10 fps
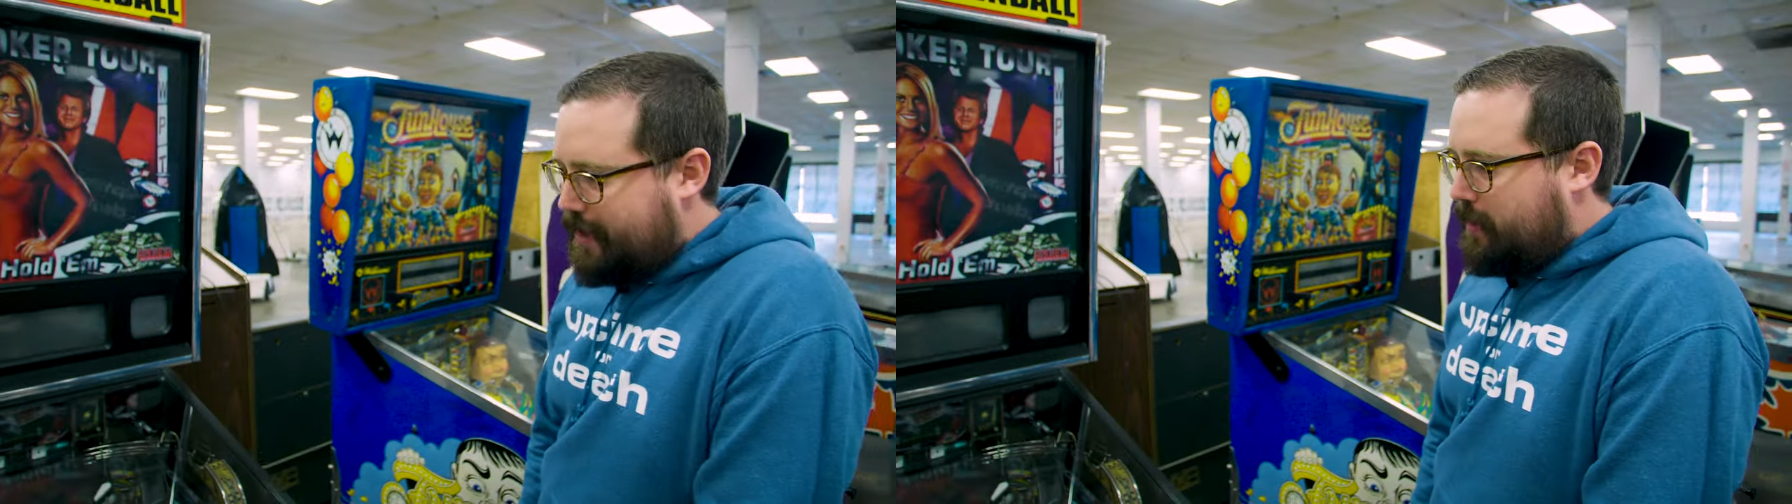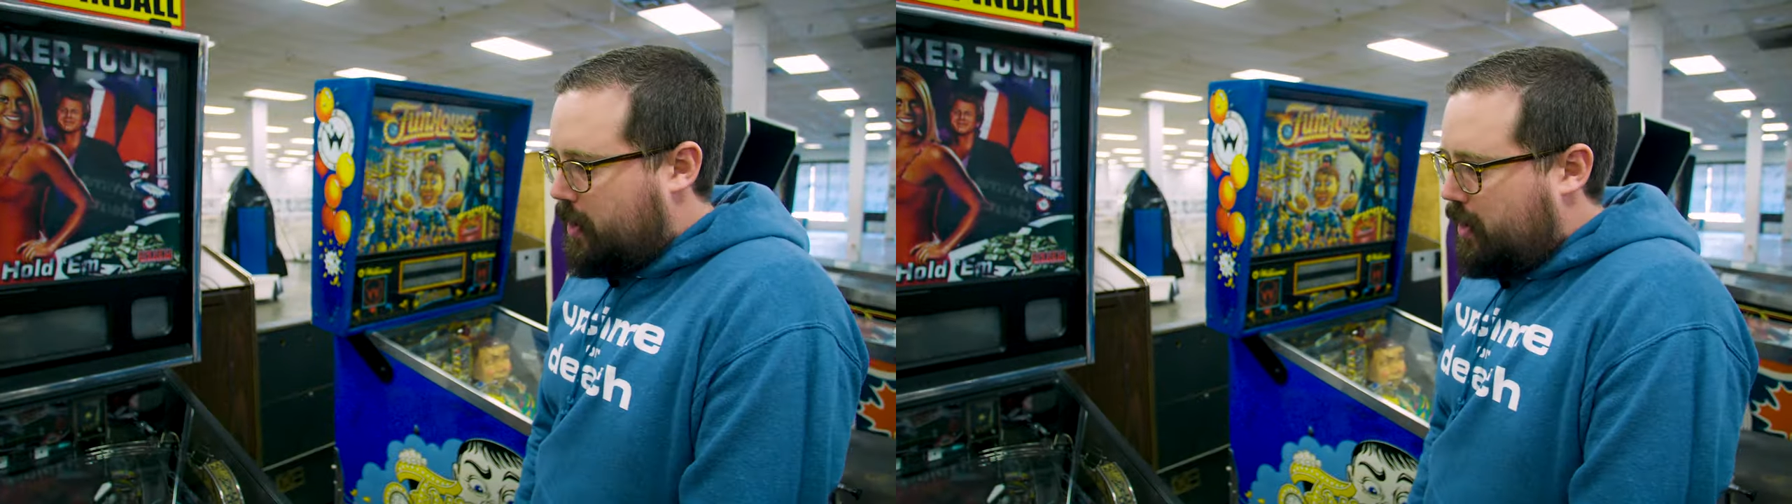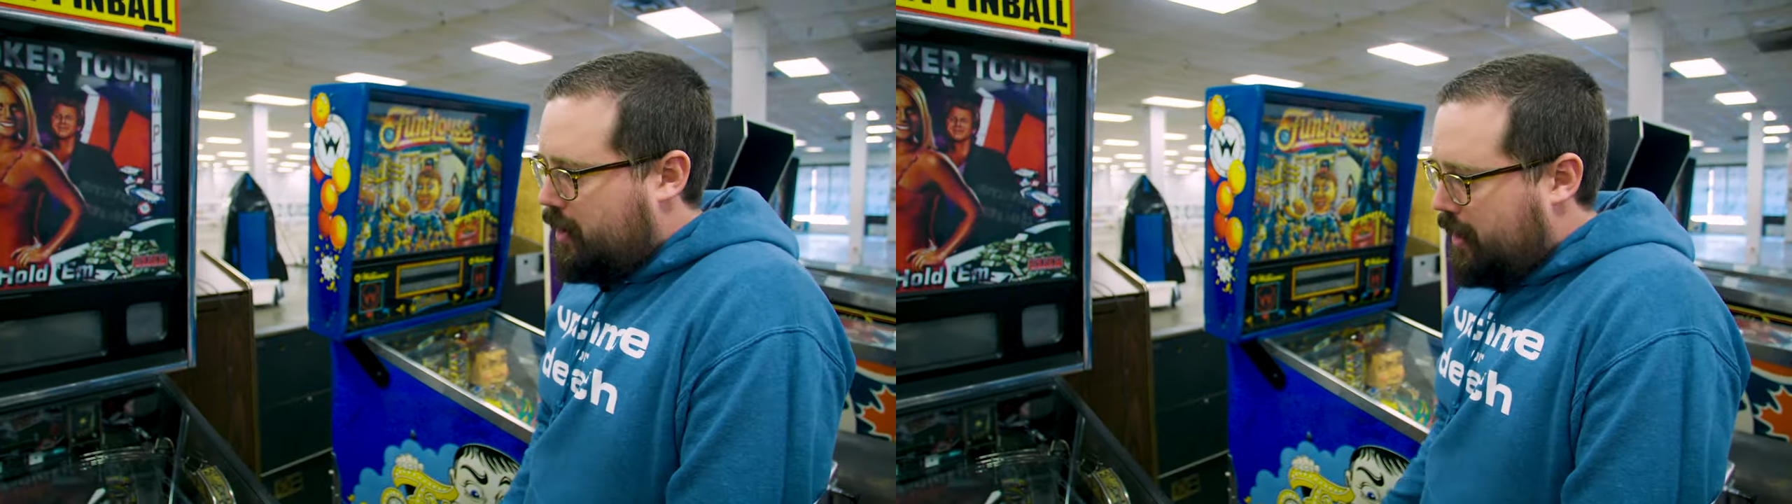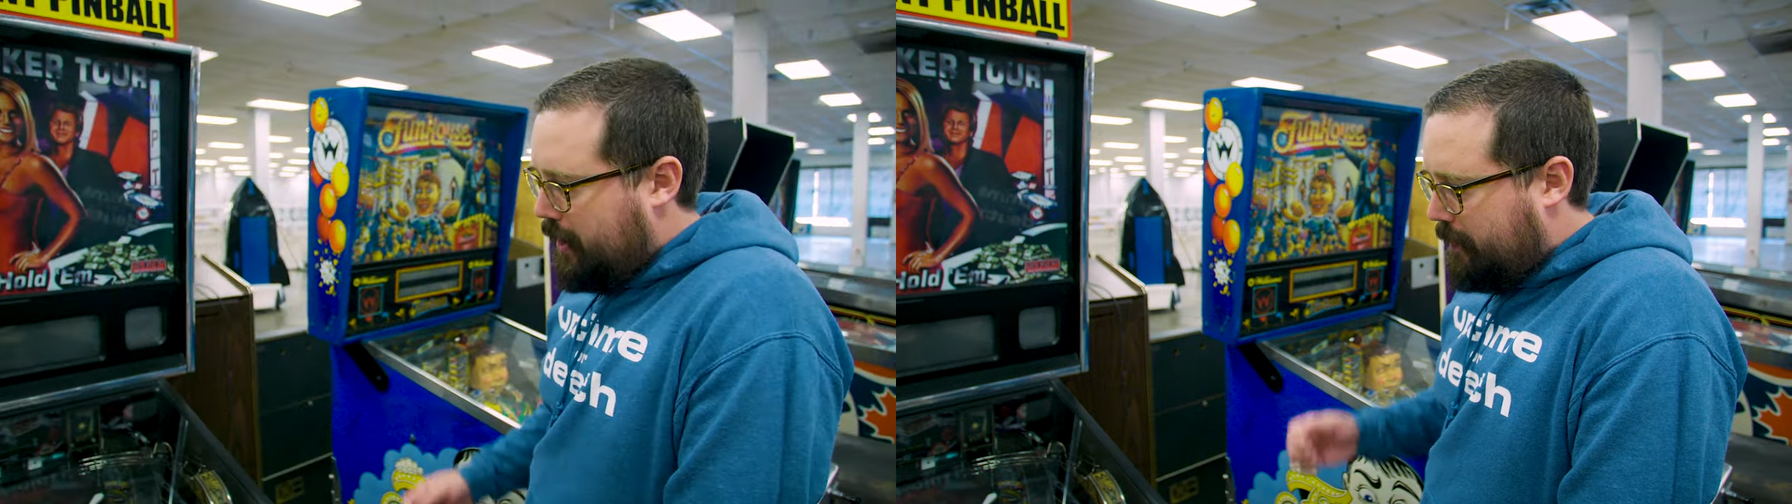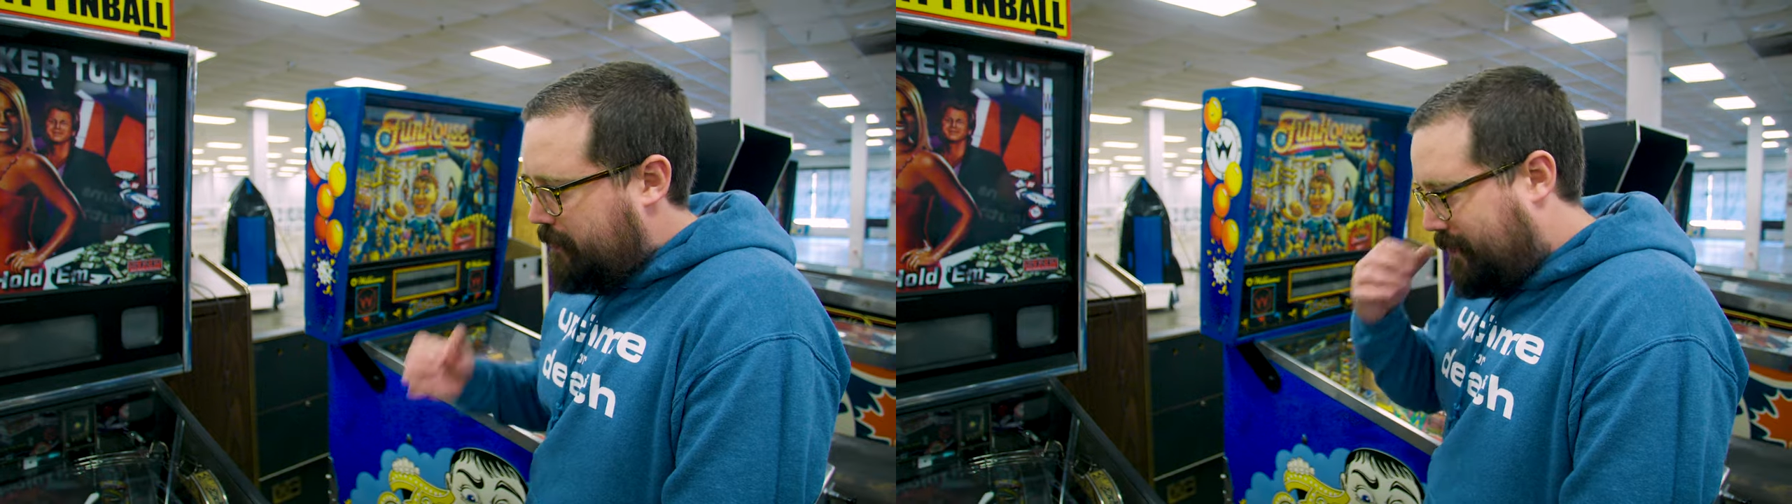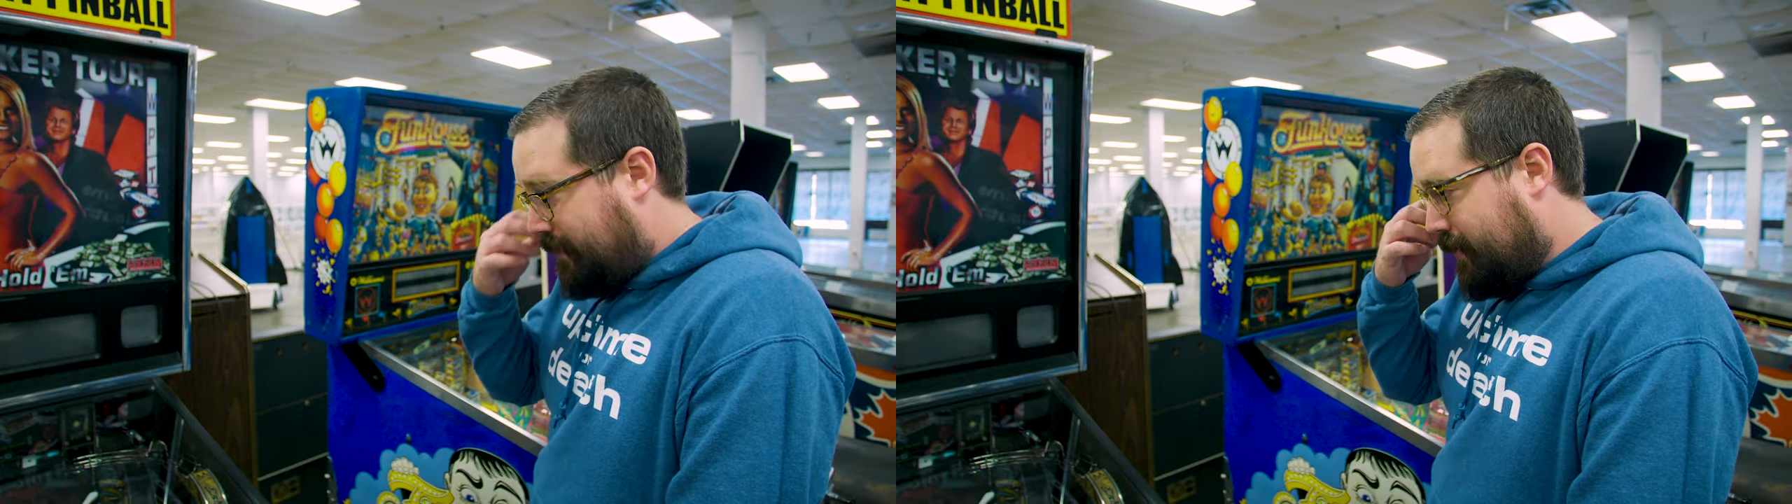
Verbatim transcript: pinball. Um,